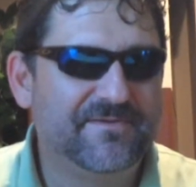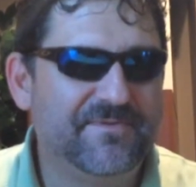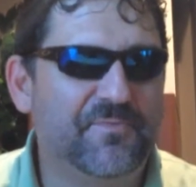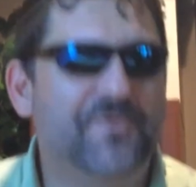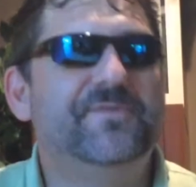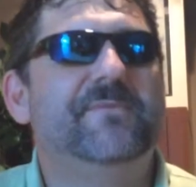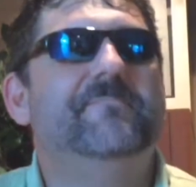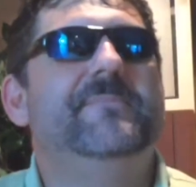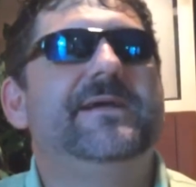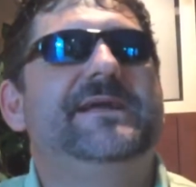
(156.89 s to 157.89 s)
The one that
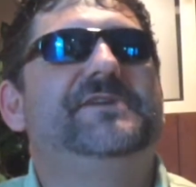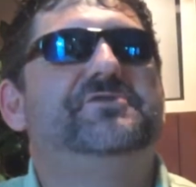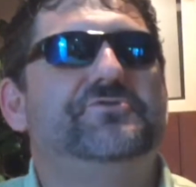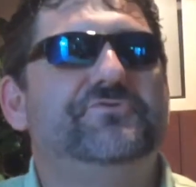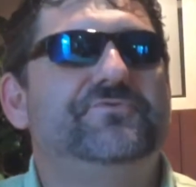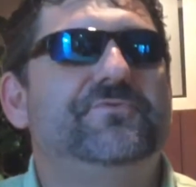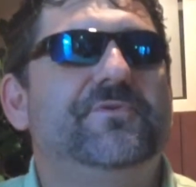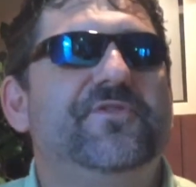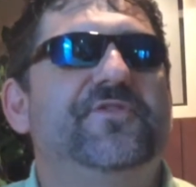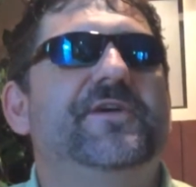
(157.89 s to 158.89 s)
made
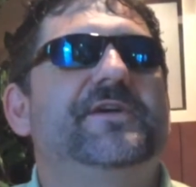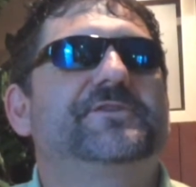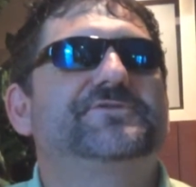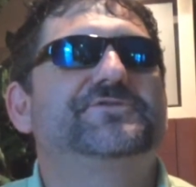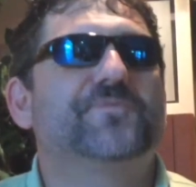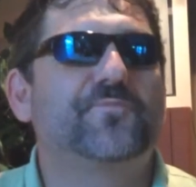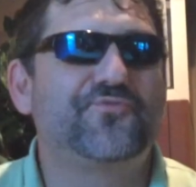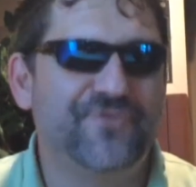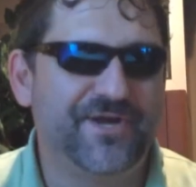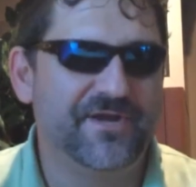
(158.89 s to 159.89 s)
you thinks you're
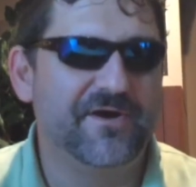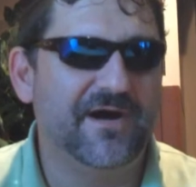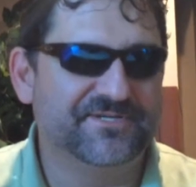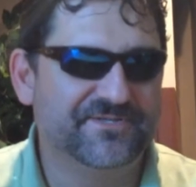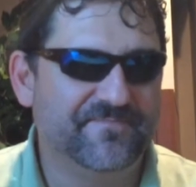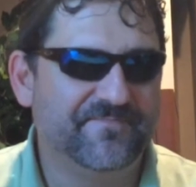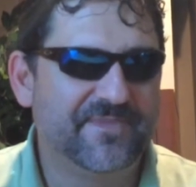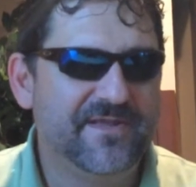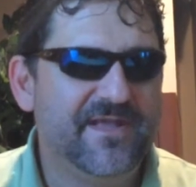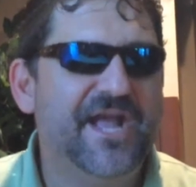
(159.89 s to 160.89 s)
pretty awesome.
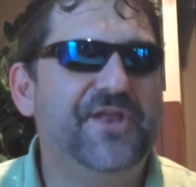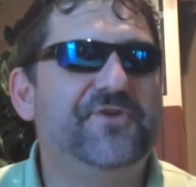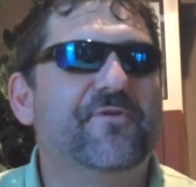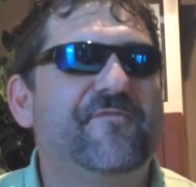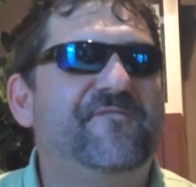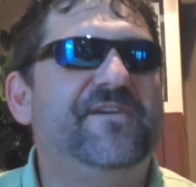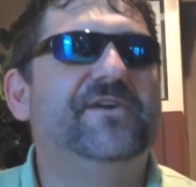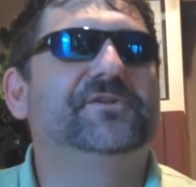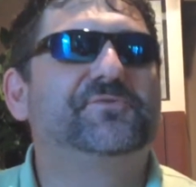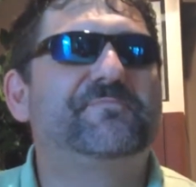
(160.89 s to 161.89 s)
And you are
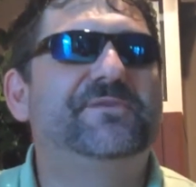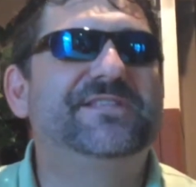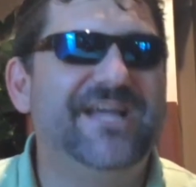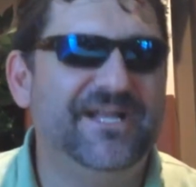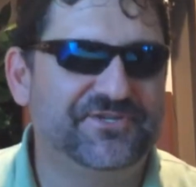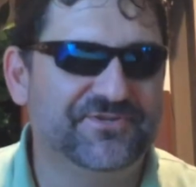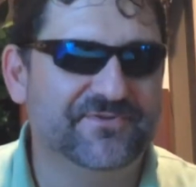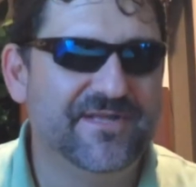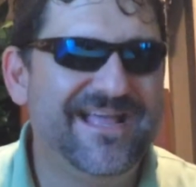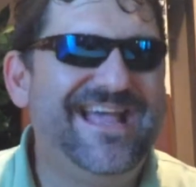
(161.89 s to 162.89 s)
filled with
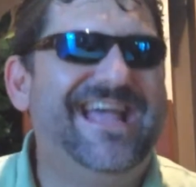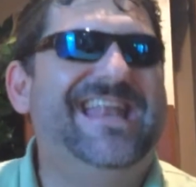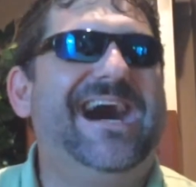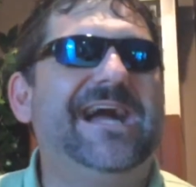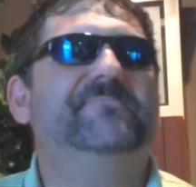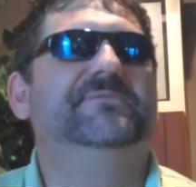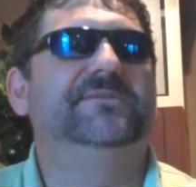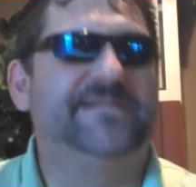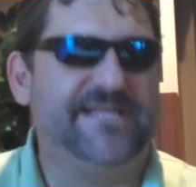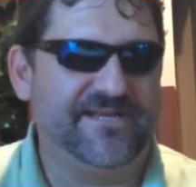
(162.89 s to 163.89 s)
potential. And I
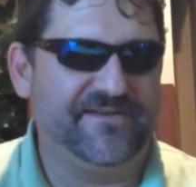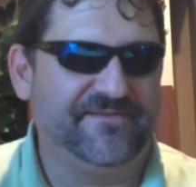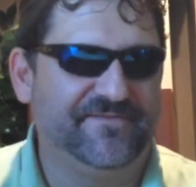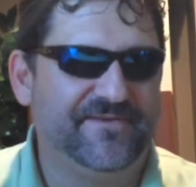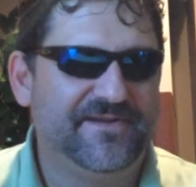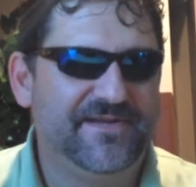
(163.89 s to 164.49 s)
believe